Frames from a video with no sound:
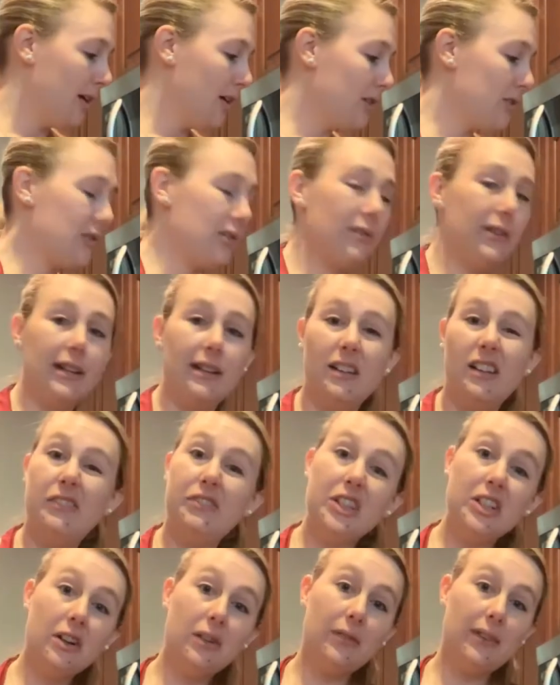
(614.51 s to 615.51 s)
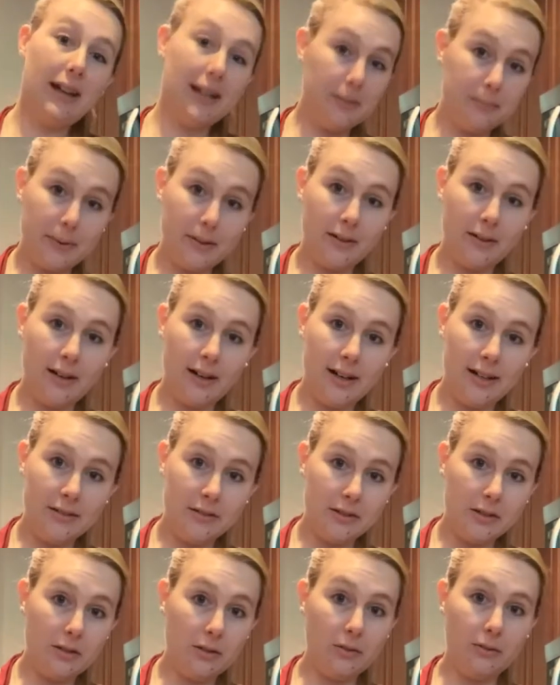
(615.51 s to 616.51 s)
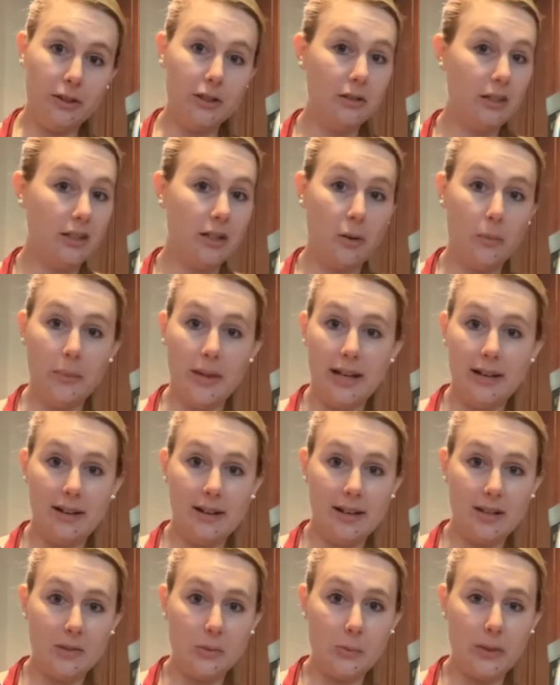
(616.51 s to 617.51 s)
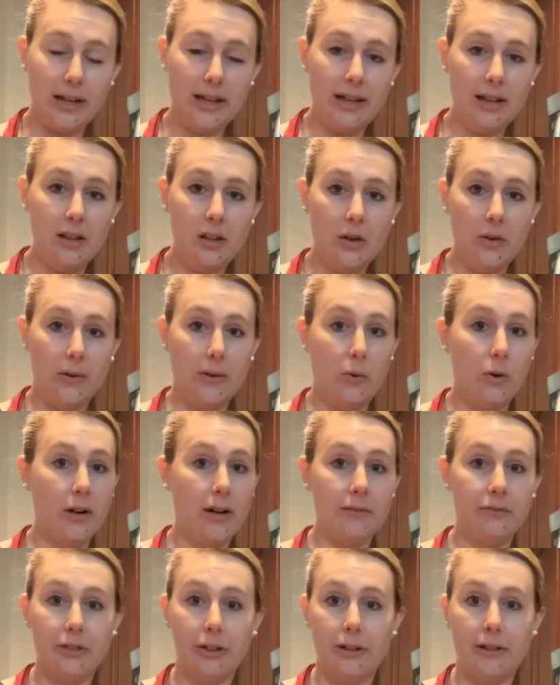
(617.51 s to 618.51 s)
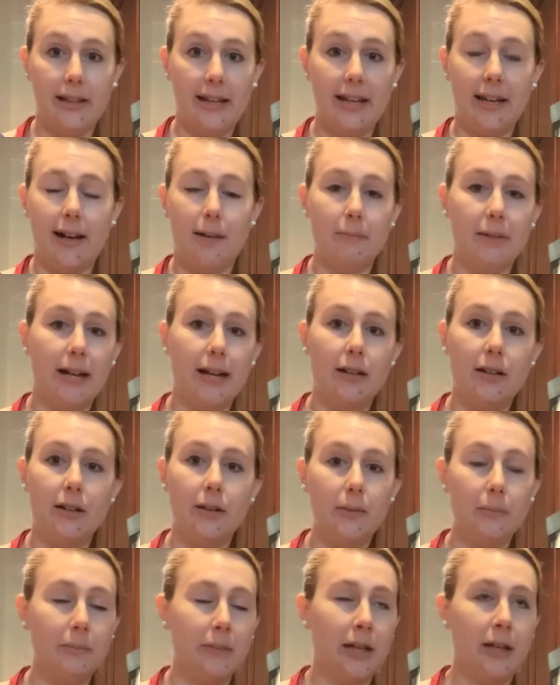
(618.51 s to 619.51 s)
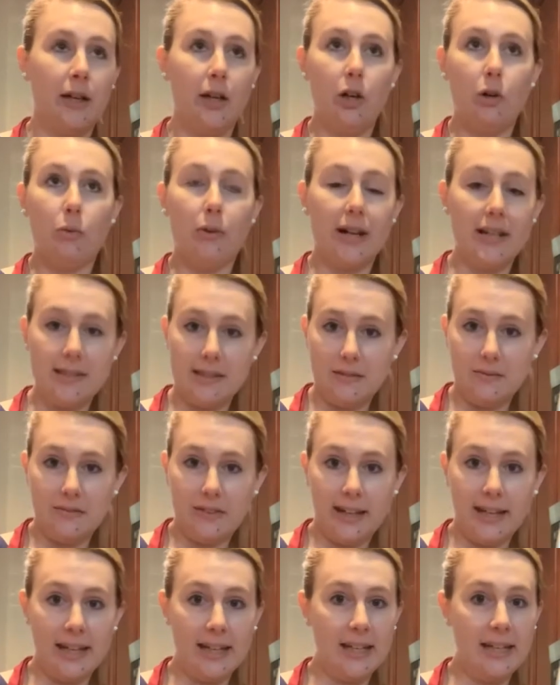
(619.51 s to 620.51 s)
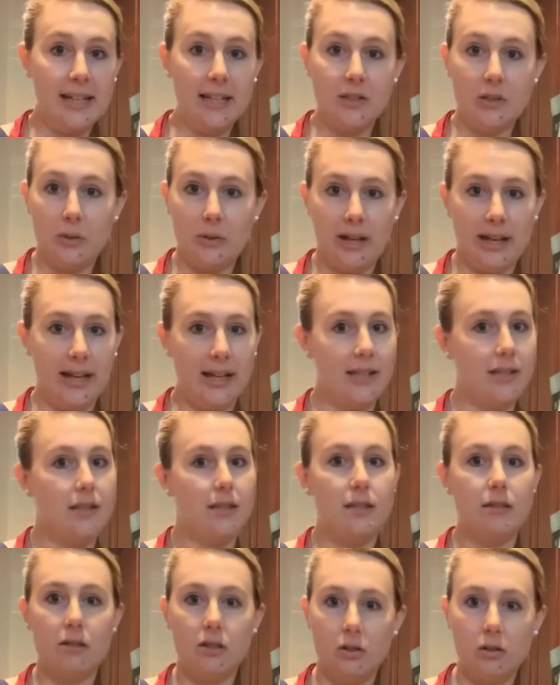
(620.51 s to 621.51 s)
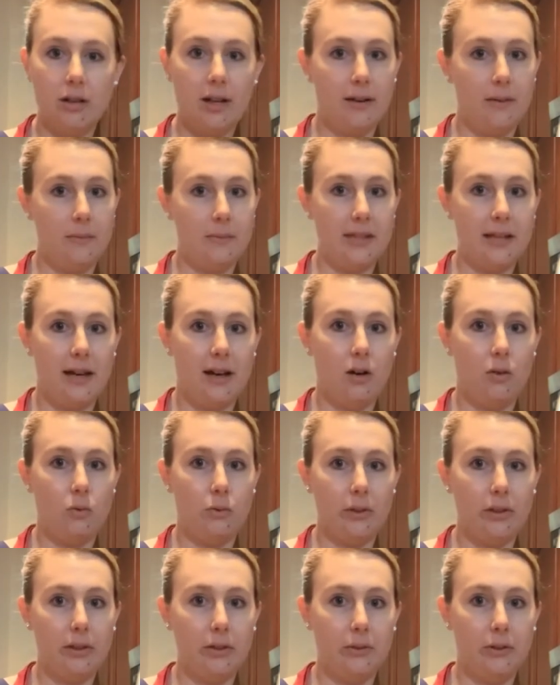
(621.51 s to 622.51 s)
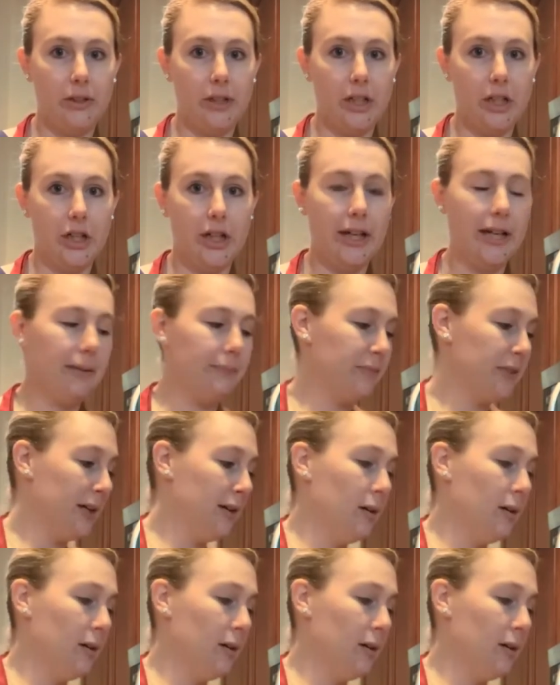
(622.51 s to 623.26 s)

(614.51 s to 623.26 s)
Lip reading: So if you don't like pecans, you can omit it as well. Or if you're like, I'm not a raisin fan, it's okay. It still comes out really, really good.